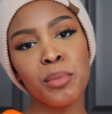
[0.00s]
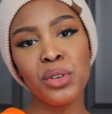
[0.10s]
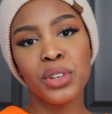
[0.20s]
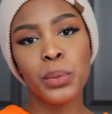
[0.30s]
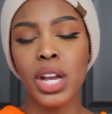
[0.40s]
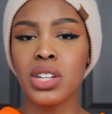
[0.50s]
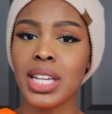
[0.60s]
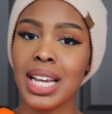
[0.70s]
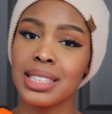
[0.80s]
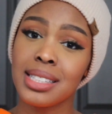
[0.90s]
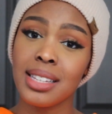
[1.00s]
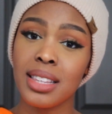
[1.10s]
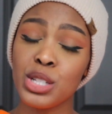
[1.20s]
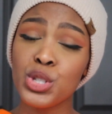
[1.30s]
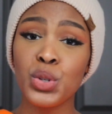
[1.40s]
the movie, we also get to see
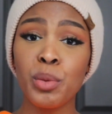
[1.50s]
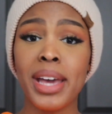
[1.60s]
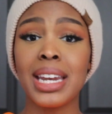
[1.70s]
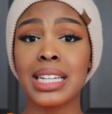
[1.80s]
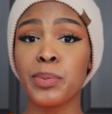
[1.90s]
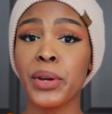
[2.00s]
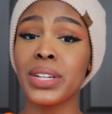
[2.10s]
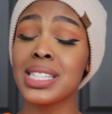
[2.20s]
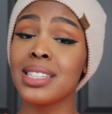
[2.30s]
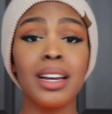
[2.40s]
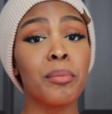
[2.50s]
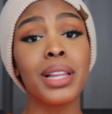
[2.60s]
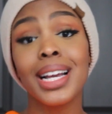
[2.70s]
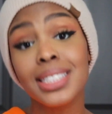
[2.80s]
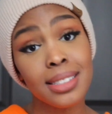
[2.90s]
these two men experience the
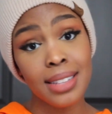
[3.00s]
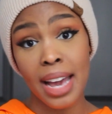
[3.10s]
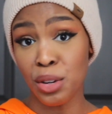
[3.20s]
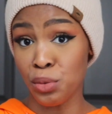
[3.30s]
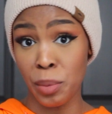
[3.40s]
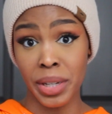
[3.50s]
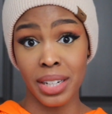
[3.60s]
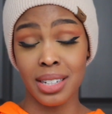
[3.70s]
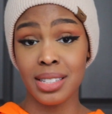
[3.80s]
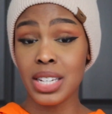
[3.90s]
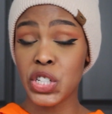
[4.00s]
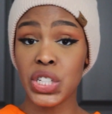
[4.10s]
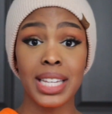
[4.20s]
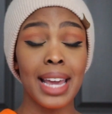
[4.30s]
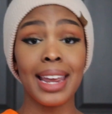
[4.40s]
unpleasant side of womanhood, such
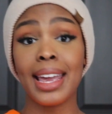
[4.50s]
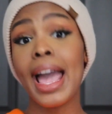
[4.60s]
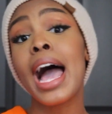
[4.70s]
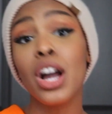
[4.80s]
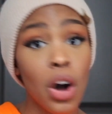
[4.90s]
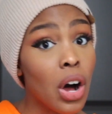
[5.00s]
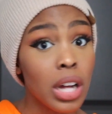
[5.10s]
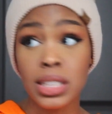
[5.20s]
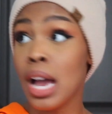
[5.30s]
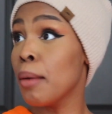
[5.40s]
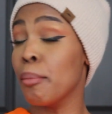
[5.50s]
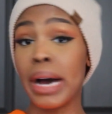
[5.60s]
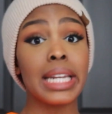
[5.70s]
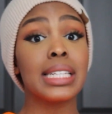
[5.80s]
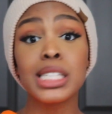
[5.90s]
as getting catcalled,
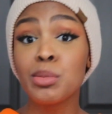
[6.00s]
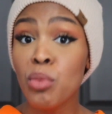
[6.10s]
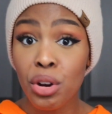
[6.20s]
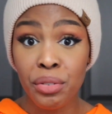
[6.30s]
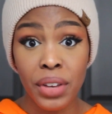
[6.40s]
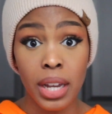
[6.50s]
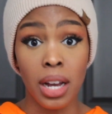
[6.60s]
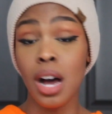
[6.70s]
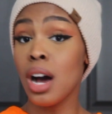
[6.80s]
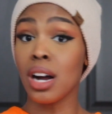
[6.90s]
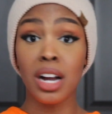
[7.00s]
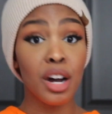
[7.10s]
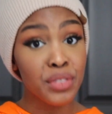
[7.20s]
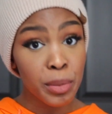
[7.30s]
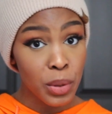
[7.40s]
body dysmorphia,
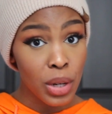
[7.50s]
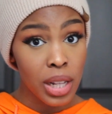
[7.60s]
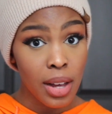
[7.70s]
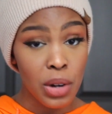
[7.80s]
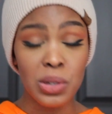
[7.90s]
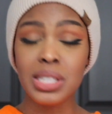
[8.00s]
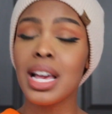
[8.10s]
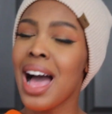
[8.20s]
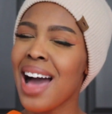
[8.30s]
uncomfortable clothes.